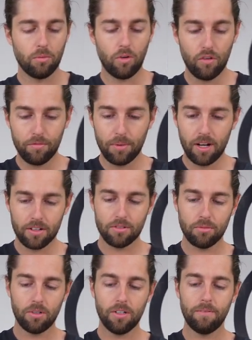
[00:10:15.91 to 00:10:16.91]

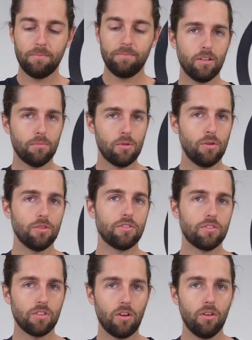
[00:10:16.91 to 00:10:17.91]
Wolfbox one, the
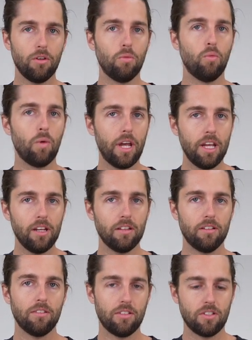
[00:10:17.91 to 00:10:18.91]
most solid weight
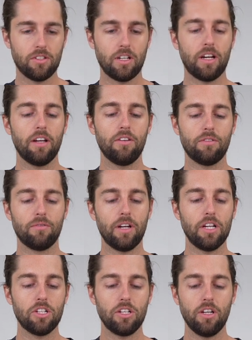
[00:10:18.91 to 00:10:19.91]
to size
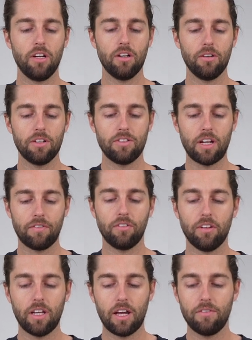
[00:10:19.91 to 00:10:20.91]
ratio, it's
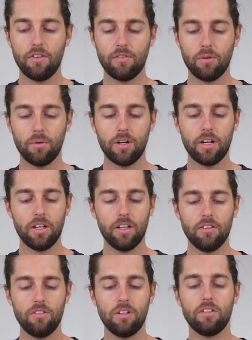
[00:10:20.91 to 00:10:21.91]
definitely heavy for what it
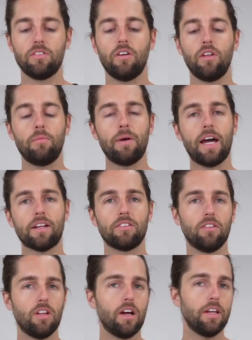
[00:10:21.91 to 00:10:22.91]
is. You can tell they packed
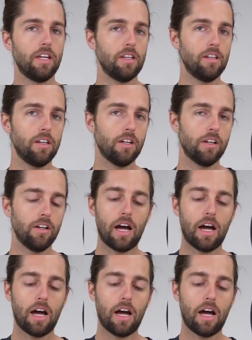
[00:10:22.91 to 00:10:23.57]
a lot in here.